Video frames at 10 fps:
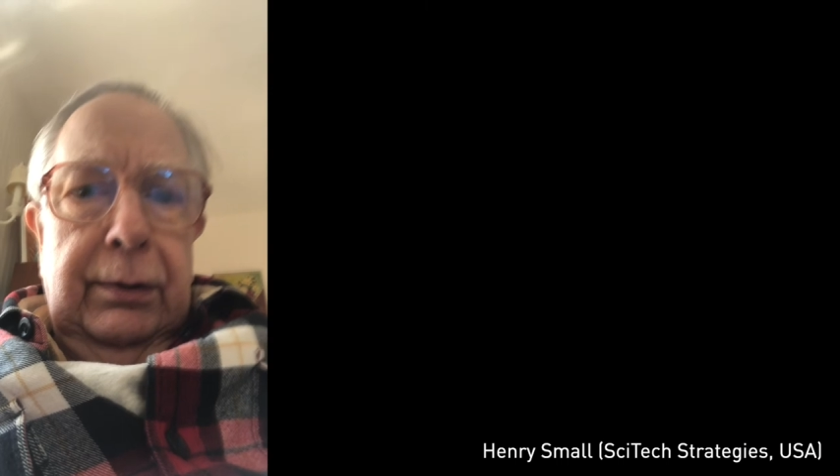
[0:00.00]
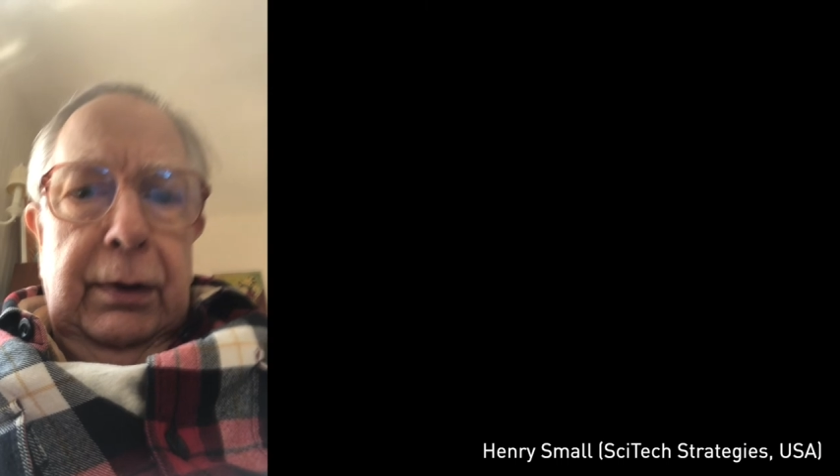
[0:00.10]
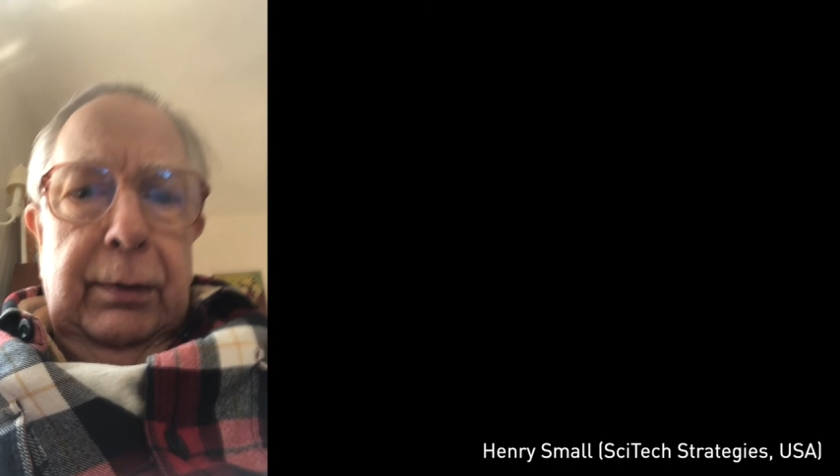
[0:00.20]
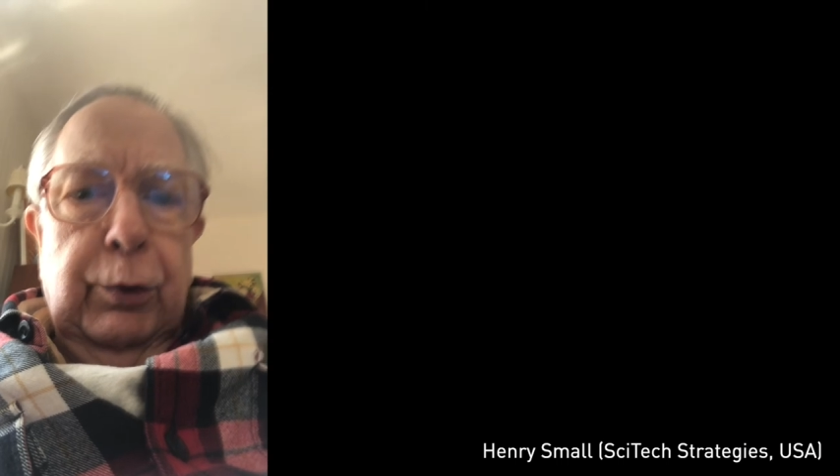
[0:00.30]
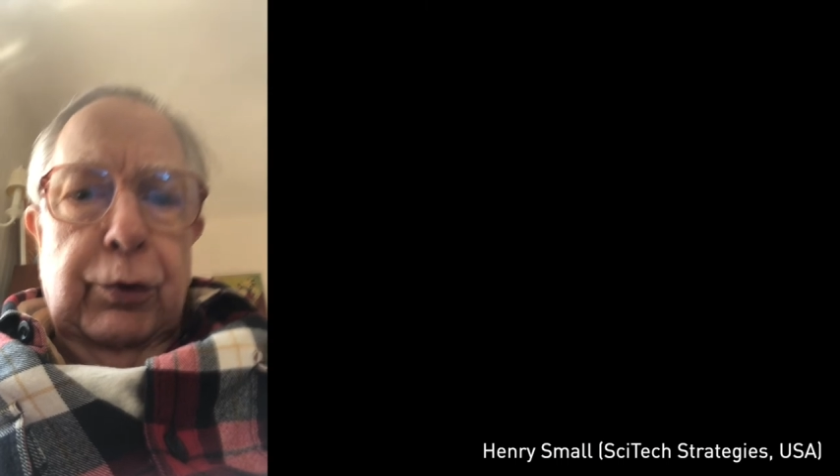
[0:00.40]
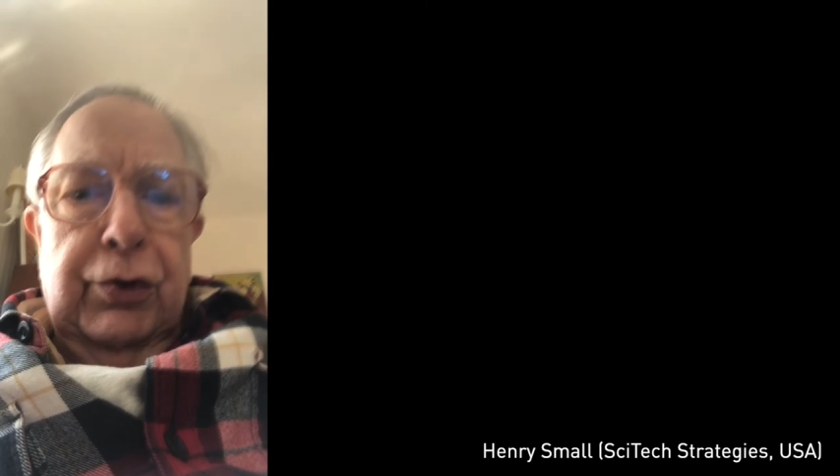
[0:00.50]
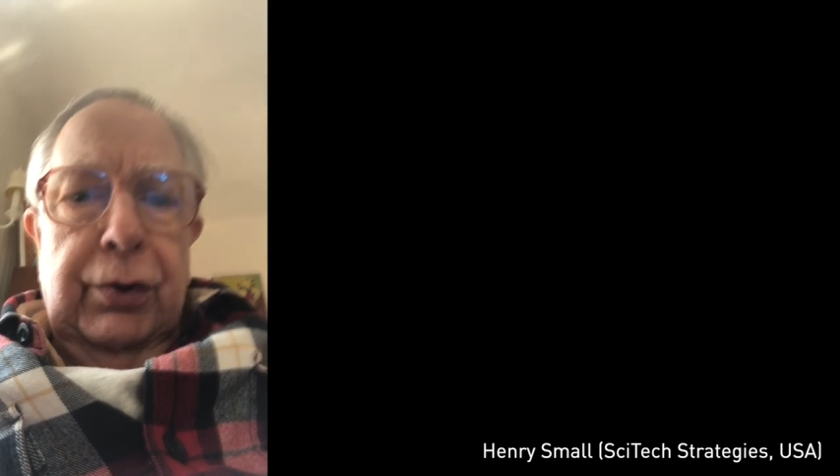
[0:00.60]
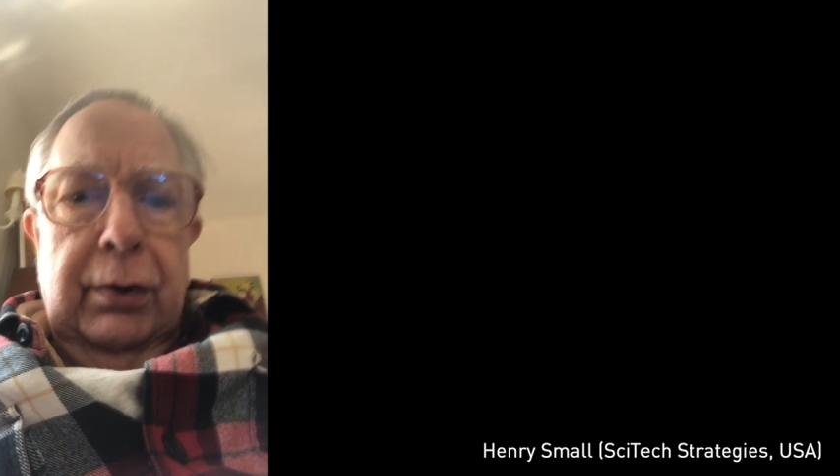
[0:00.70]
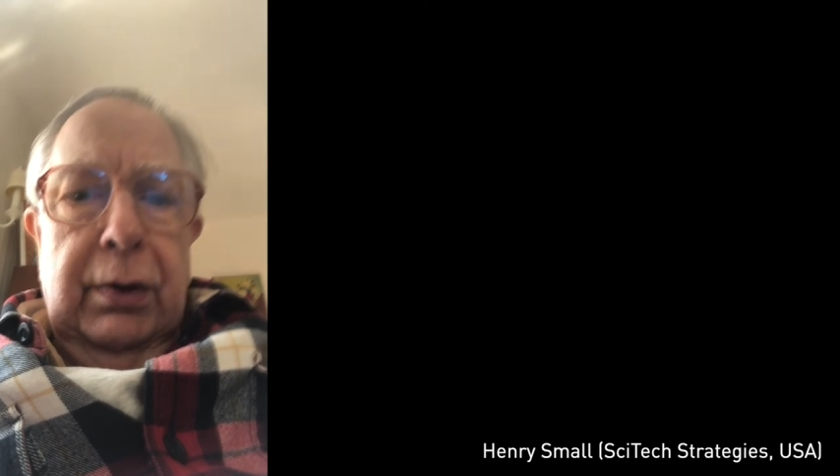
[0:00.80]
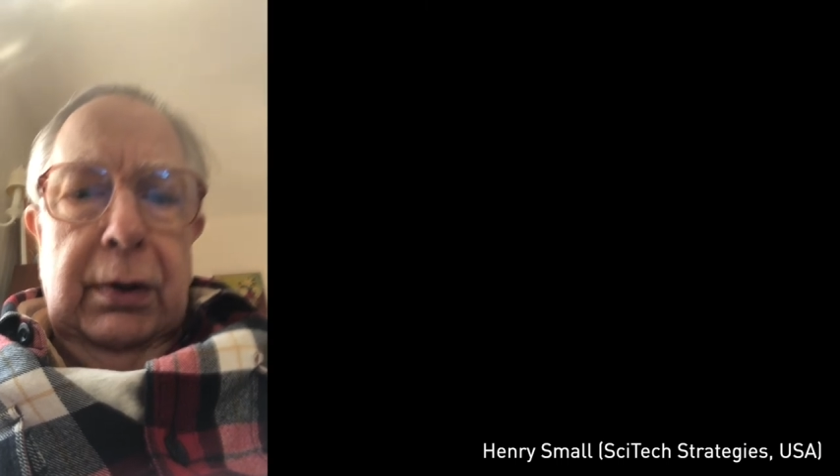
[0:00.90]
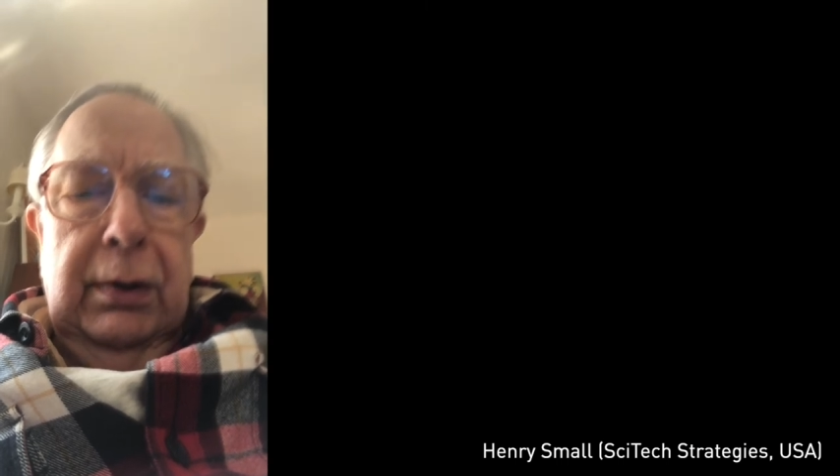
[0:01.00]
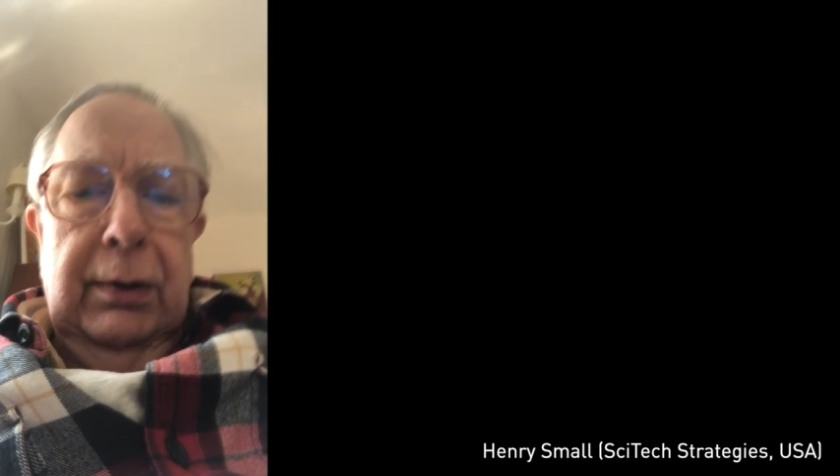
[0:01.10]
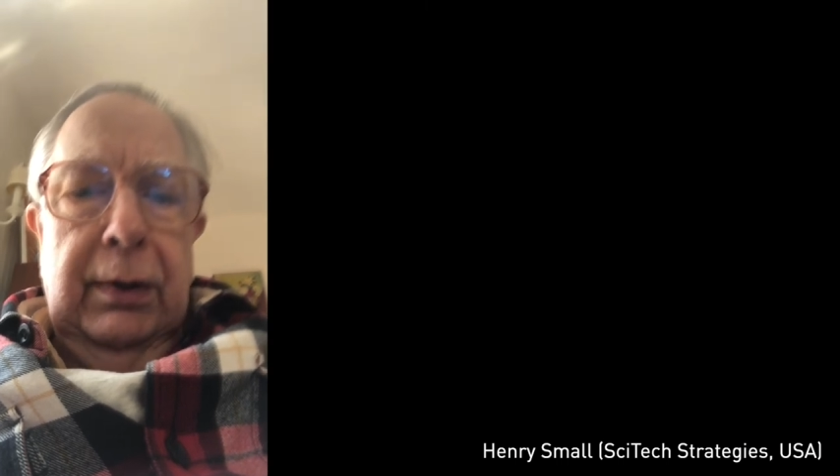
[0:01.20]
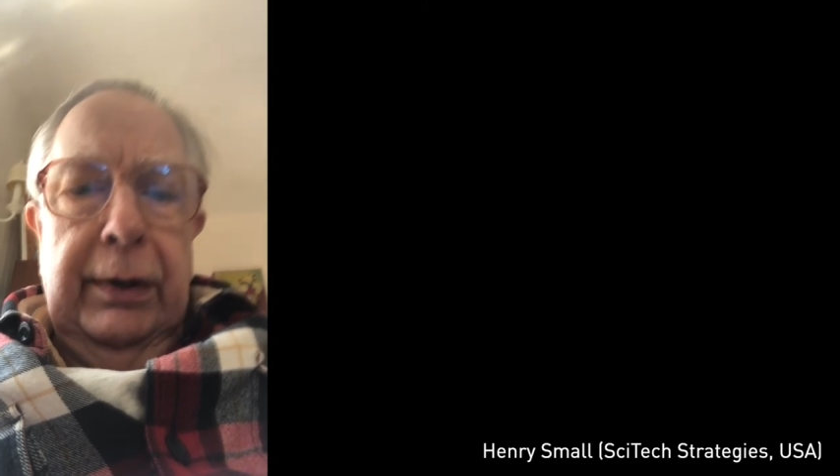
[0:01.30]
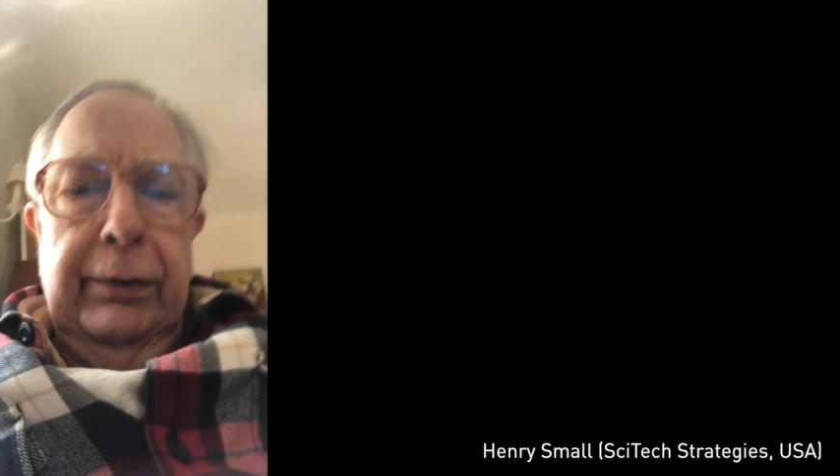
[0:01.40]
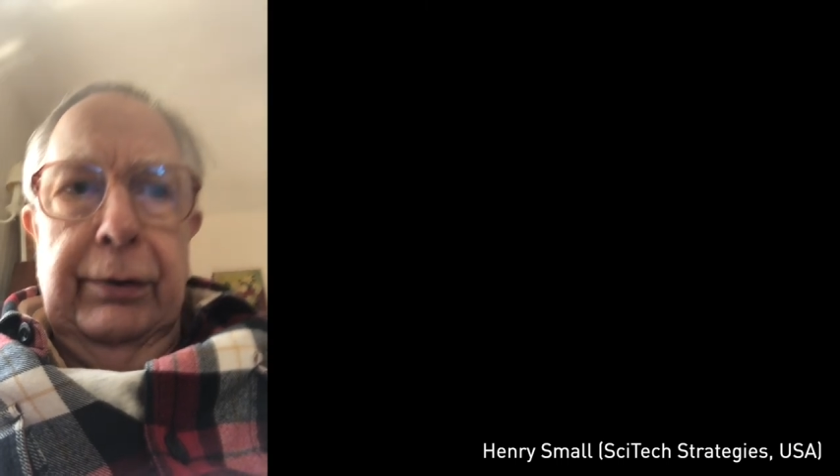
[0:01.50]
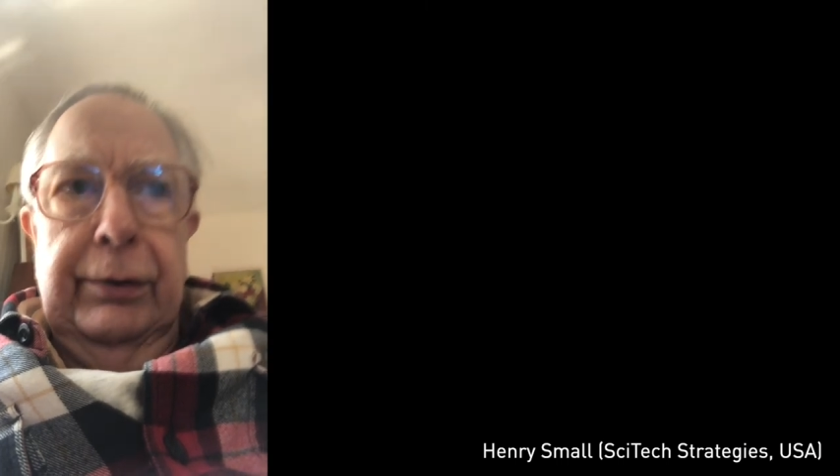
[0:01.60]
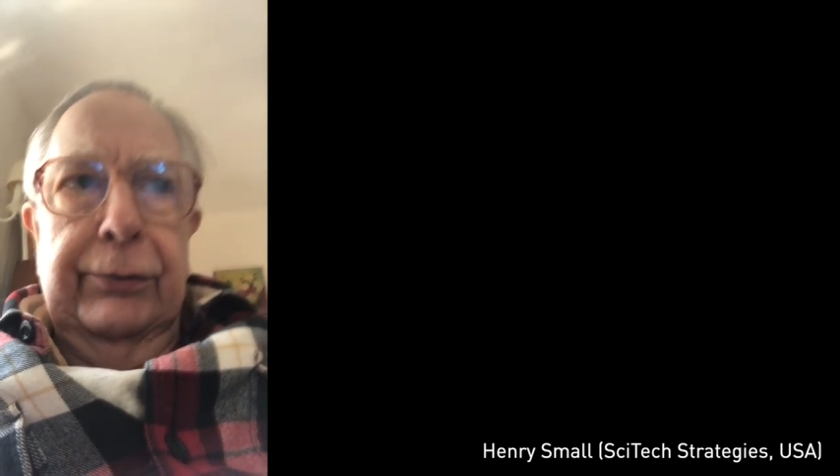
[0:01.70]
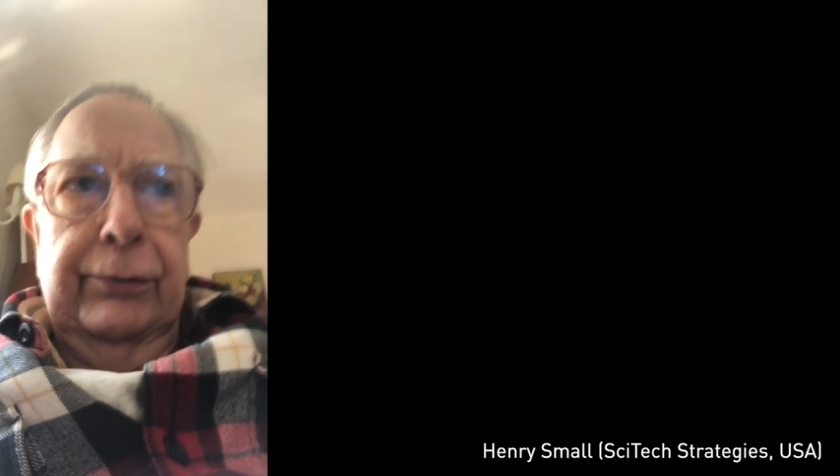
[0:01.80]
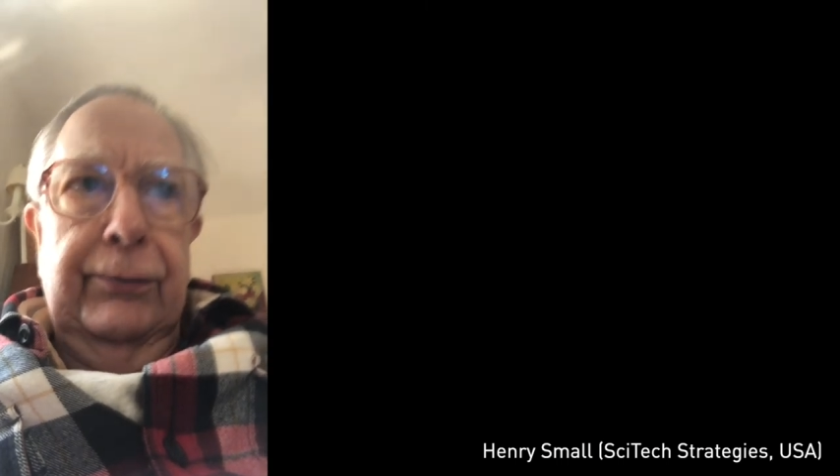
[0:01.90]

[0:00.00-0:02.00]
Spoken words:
emerging areas or